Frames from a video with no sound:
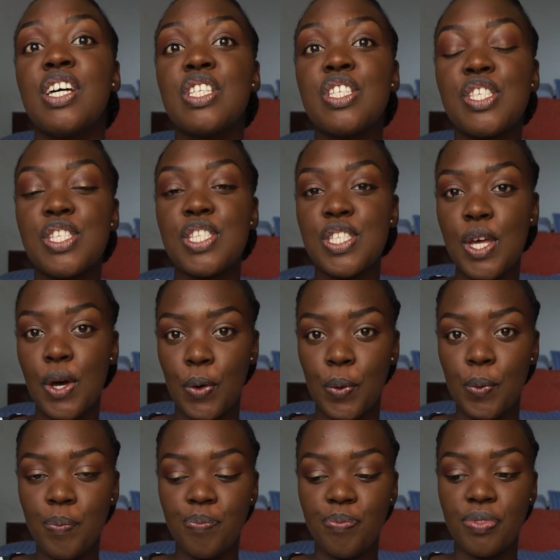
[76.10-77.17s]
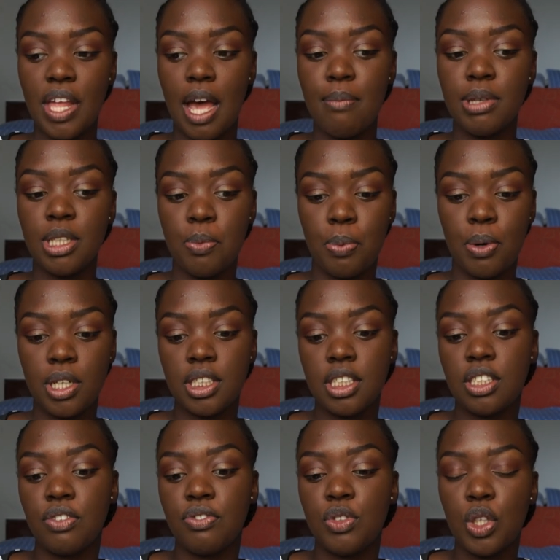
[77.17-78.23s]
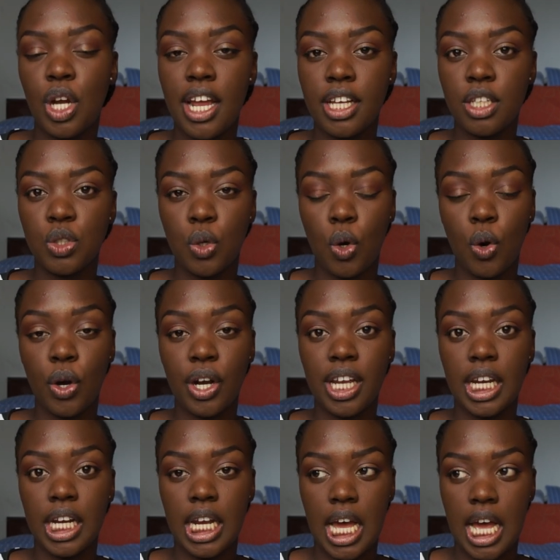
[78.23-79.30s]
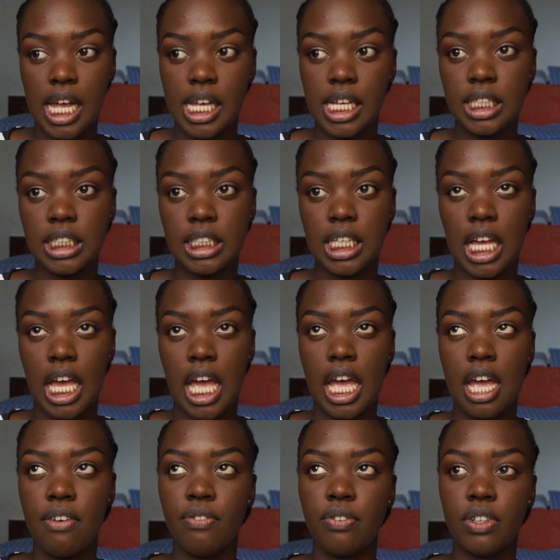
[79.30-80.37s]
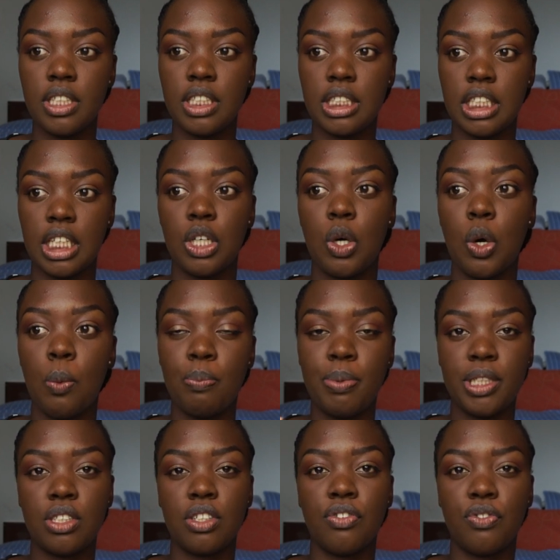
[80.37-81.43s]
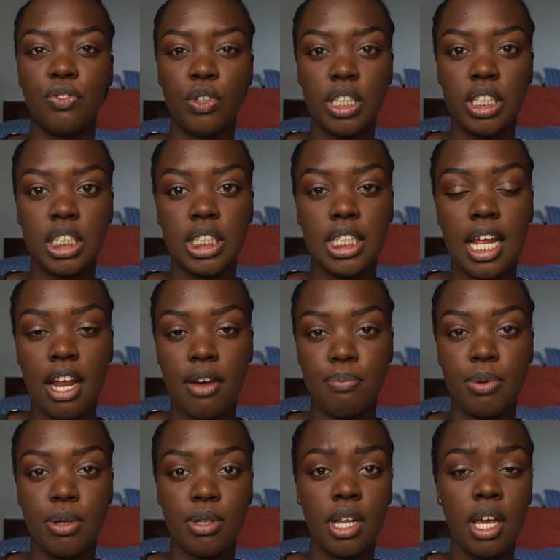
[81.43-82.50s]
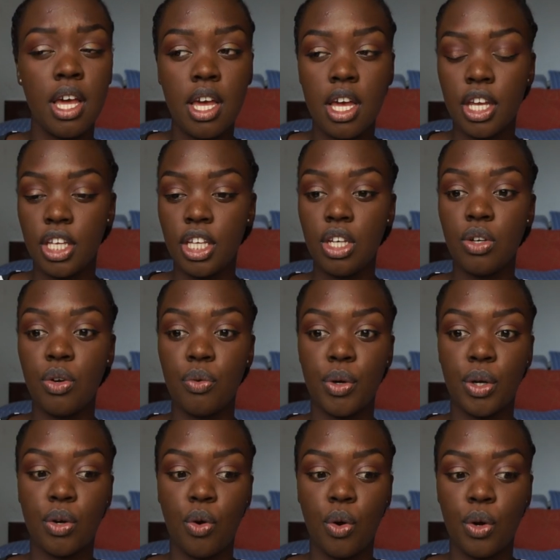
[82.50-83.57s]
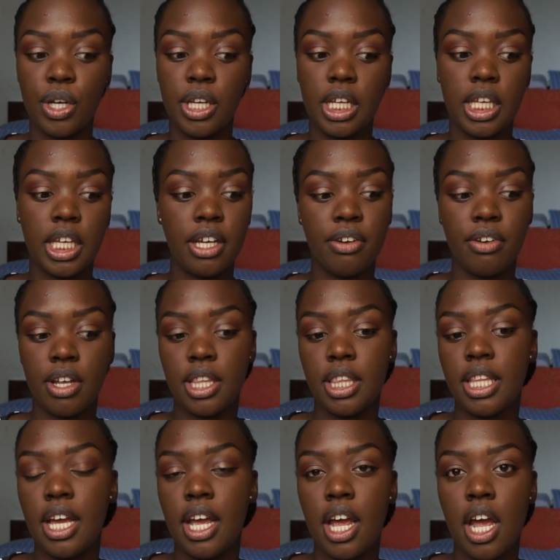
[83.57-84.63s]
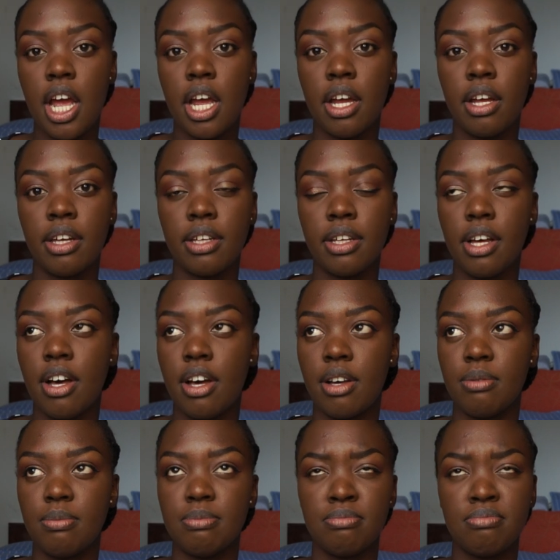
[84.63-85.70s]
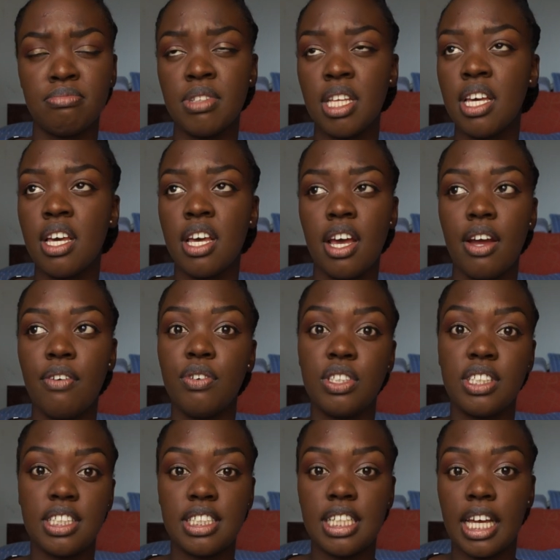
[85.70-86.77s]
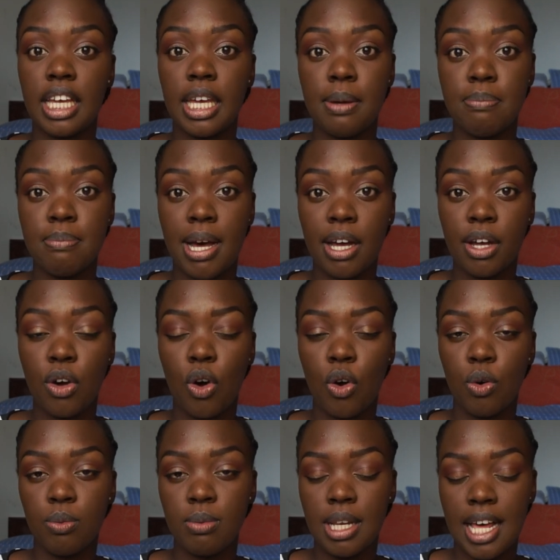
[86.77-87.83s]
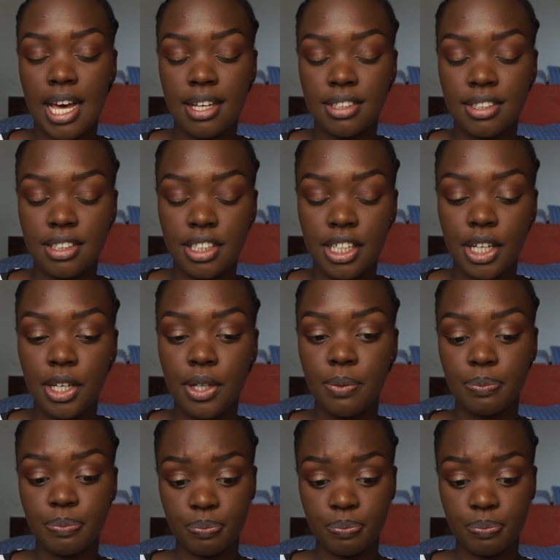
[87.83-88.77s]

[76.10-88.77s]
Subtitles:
So I'm in the process of trying to organize every single piece of footage that I've been, recording here and there ever since I came back home last year.